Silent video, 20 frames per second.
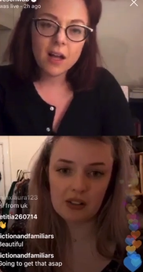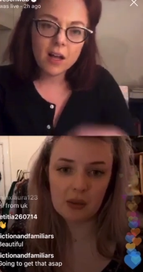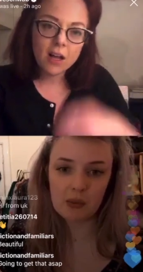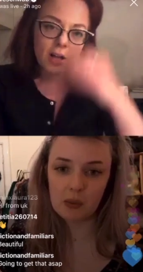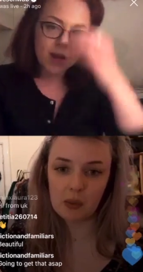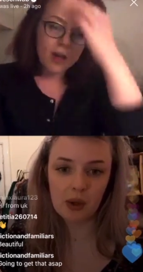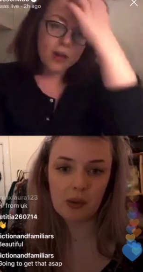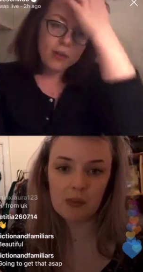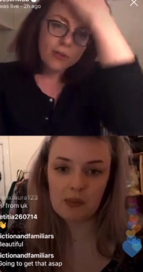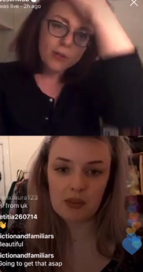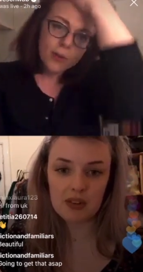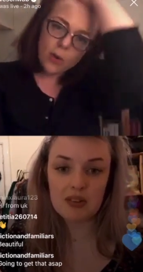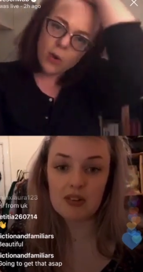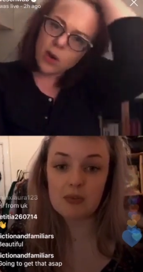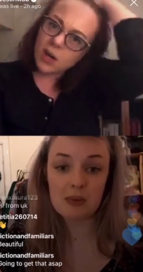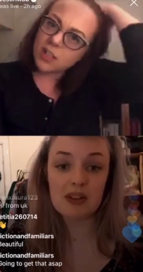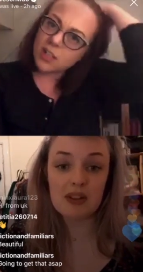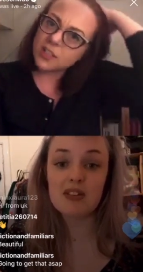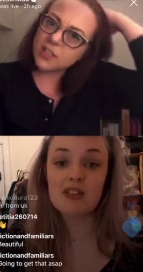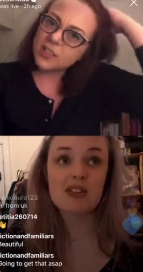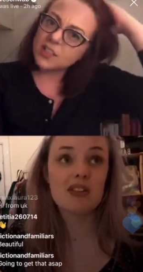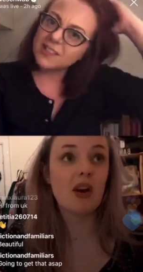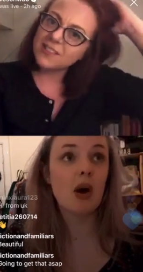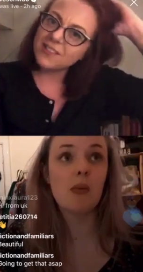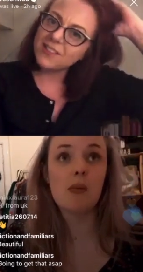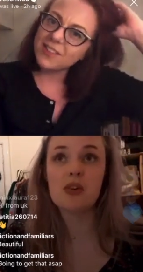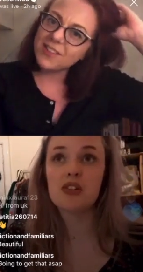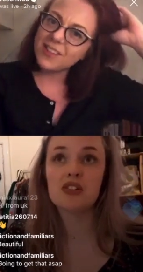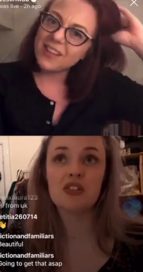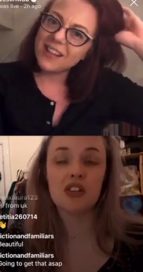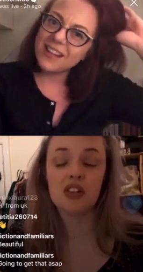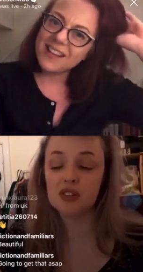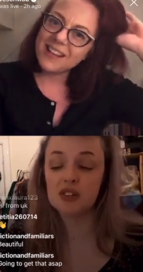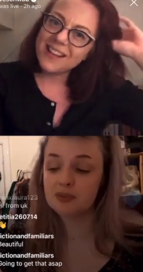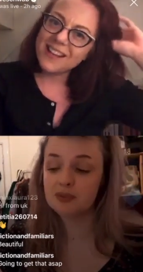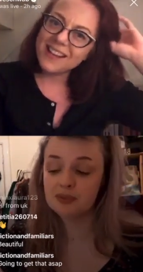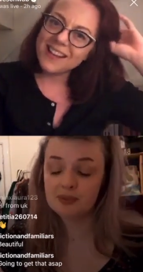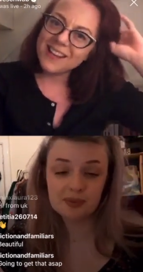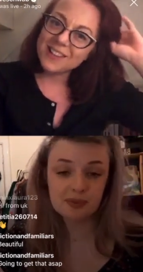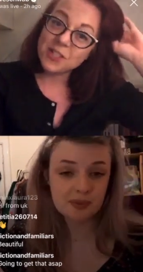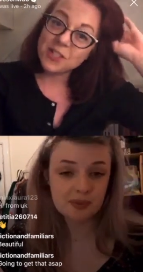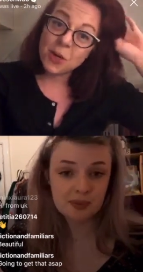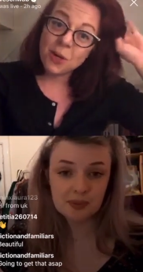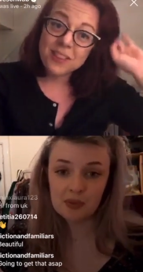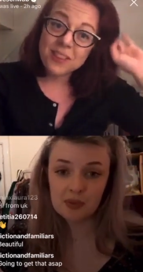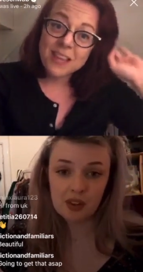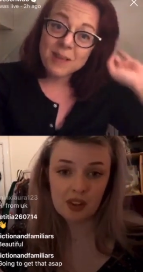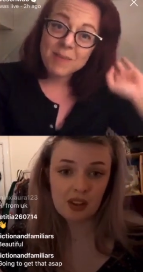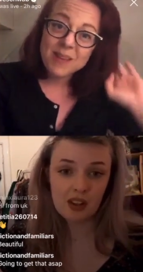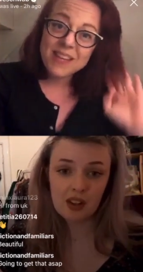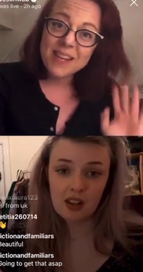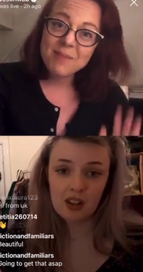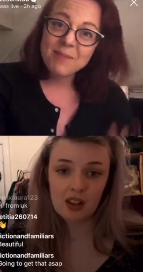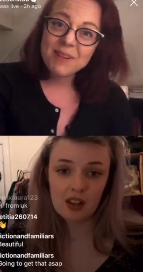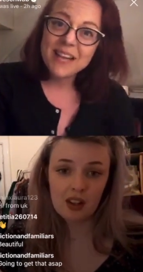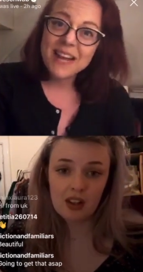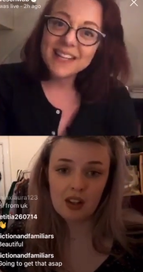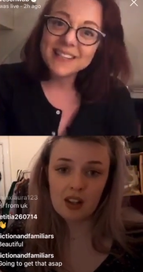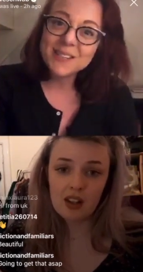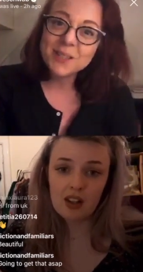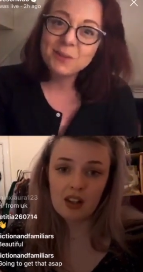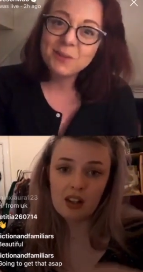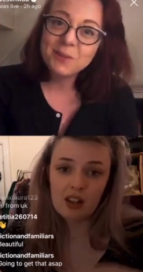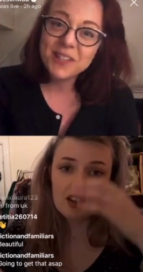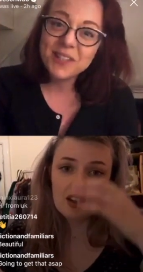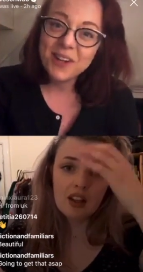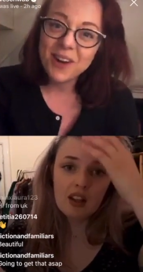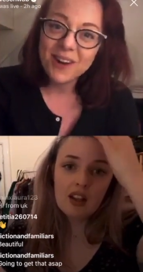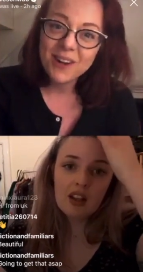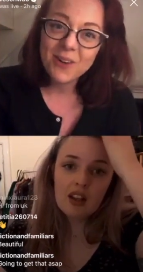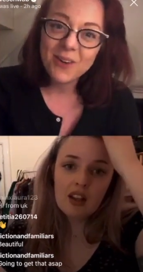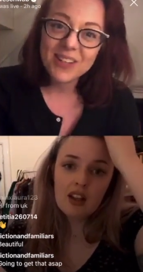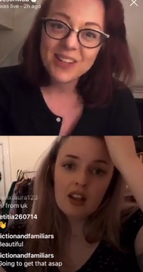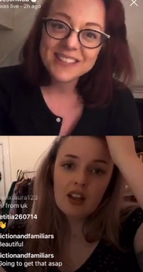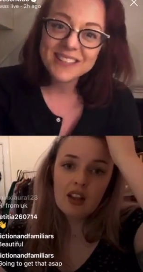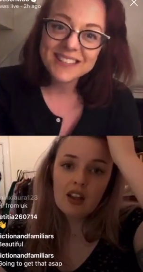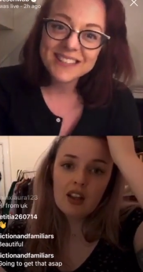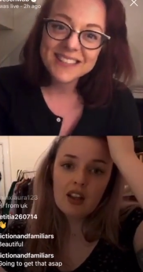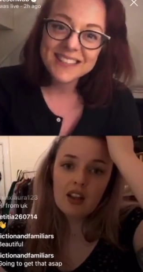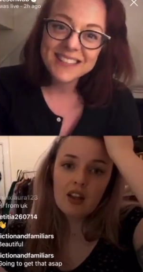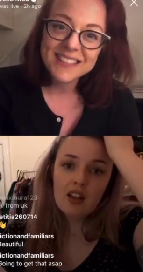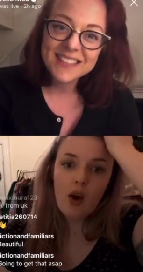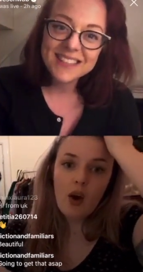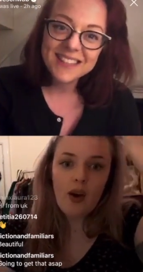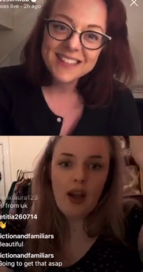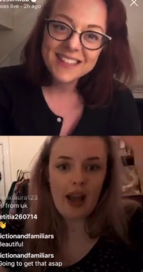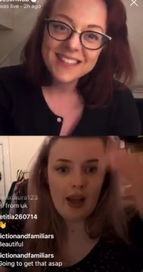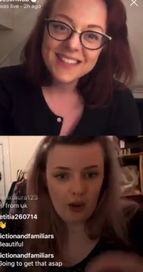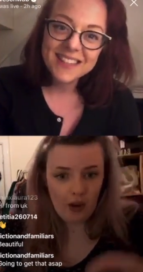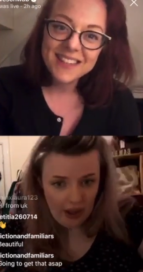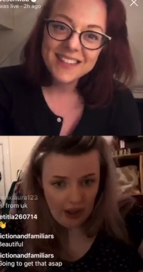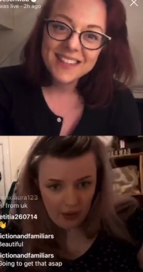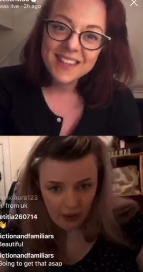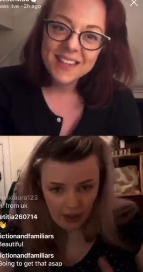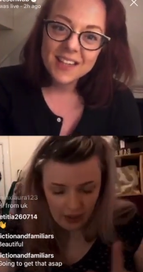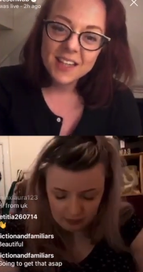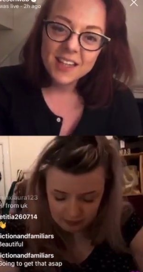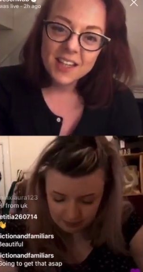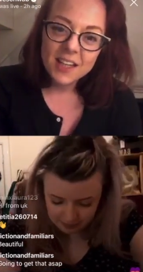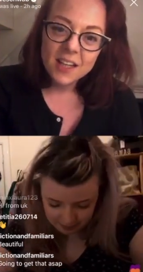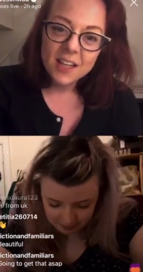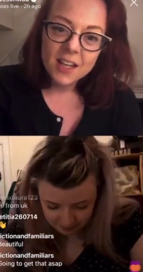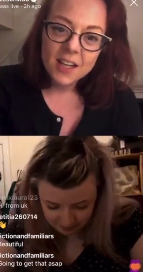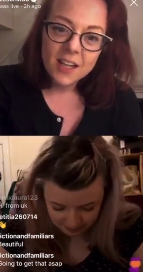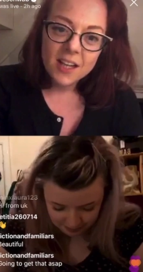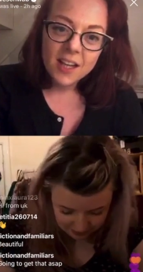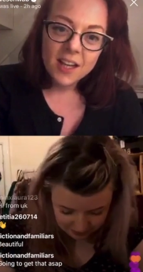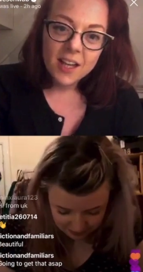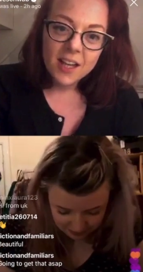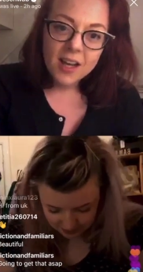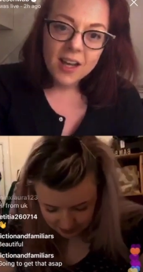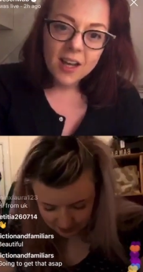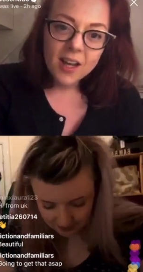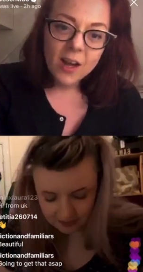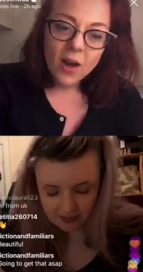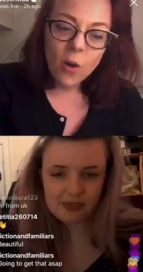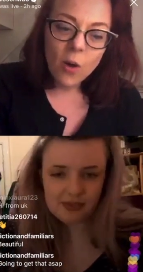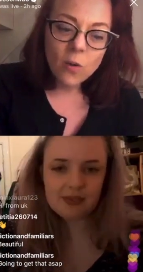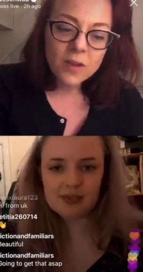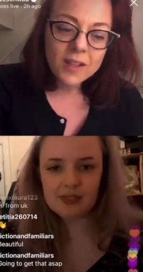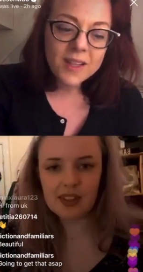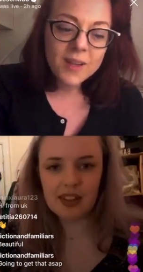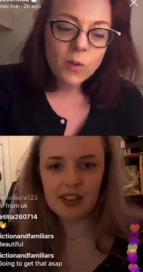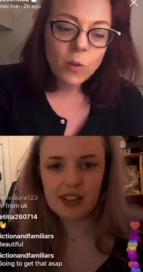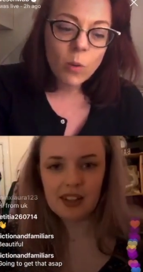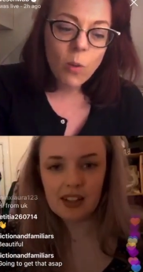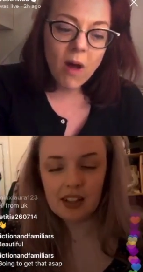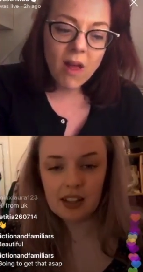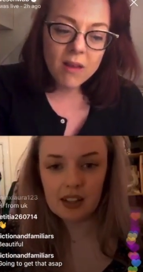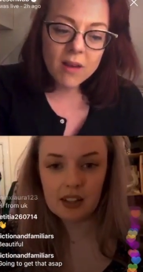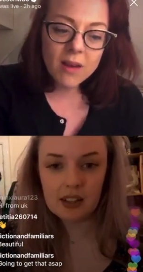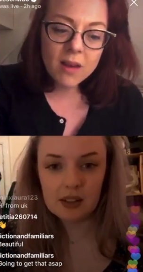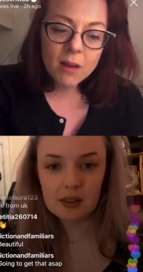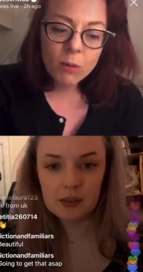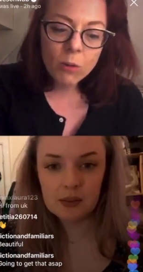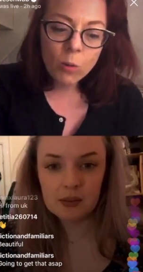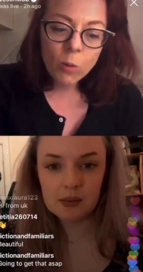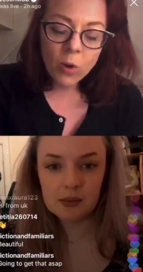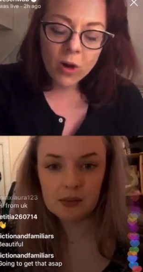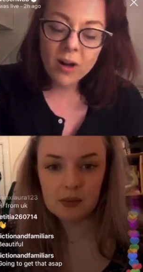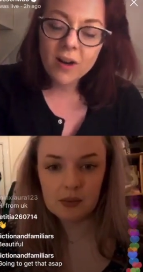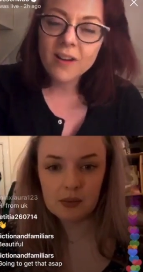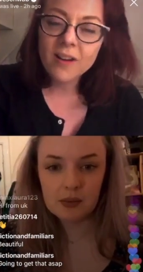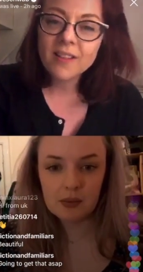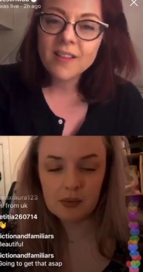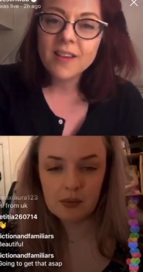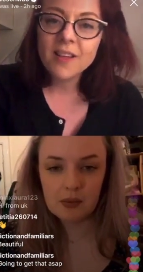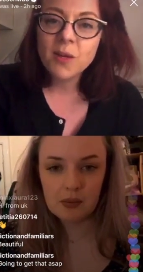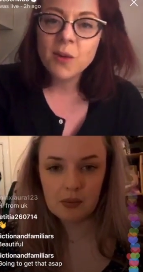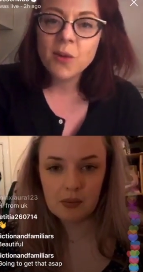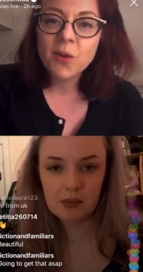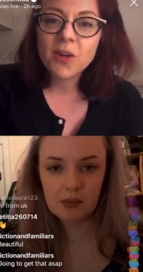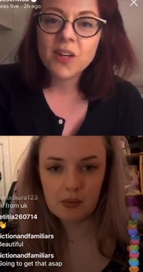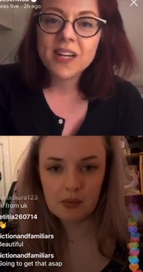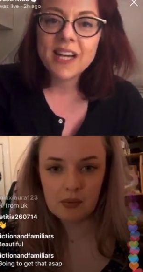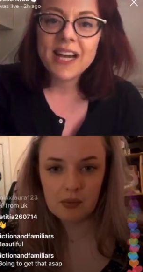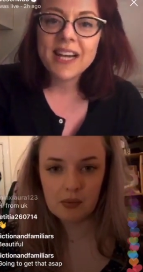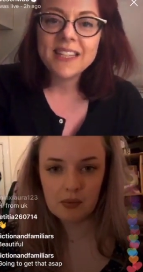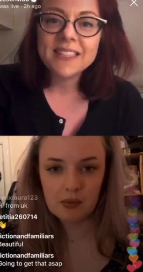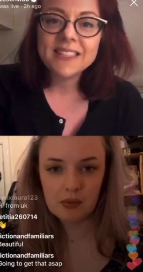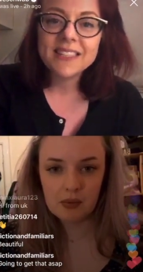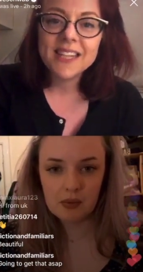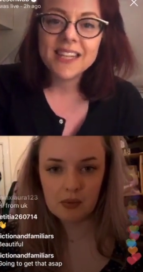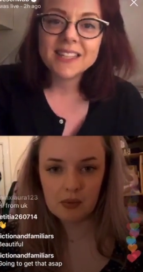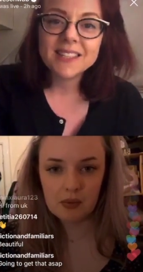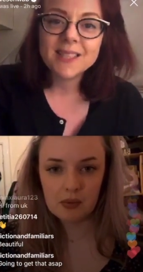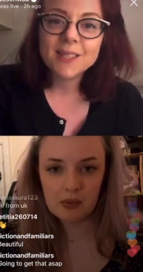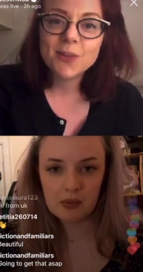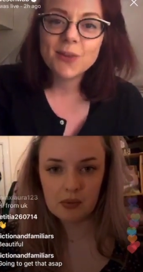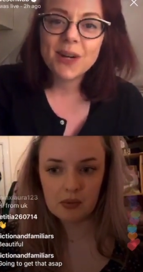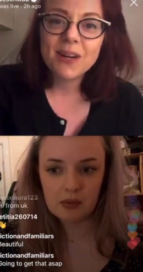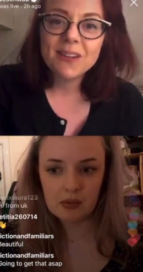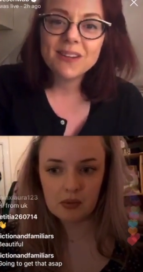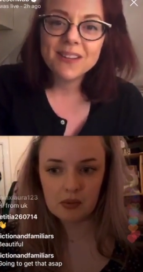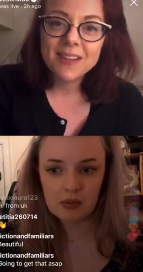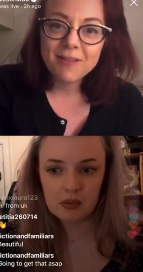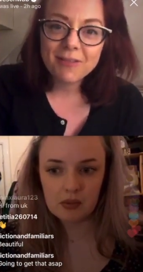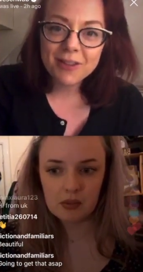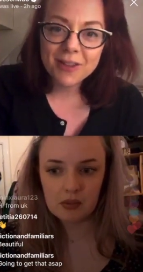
Speaker 1: Of this course. has been so much fun. Don't thank me yet. I'm going to ask you a really hard question. Okay, okay, okay. Only one work that you create gets to outlive you.